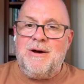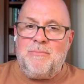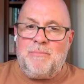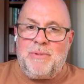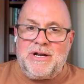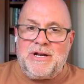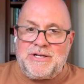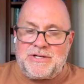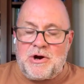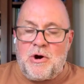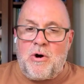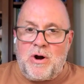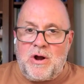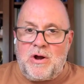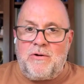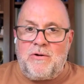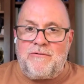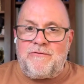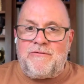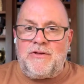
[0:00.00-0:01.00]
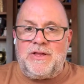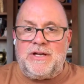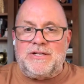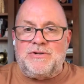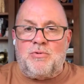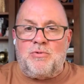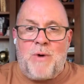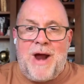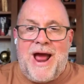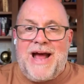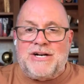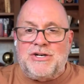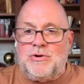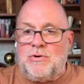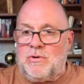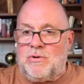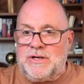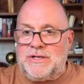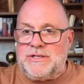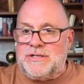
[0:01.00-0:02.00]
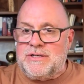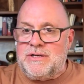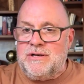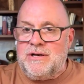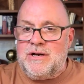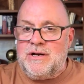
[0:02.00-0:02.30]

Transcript: But he's arguing for this rationalist